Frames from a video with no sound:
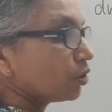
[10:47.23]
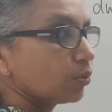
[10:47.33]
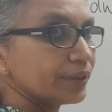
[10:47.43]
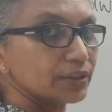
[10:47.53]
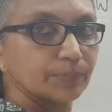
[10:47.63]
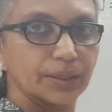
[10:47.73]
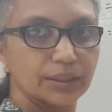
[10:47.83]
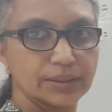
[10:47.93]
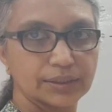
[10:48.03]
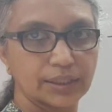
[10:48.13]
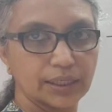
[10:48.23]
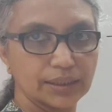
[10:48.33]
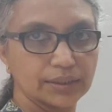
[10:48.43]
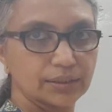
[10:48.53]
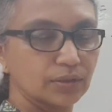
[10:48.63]
know is minus
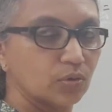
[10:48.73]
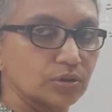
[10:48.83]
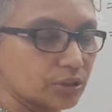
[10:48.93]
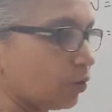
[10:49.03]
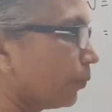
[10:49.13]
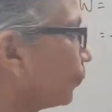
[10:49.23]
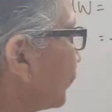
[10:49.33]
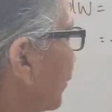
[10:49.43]
kx, Hooke's law.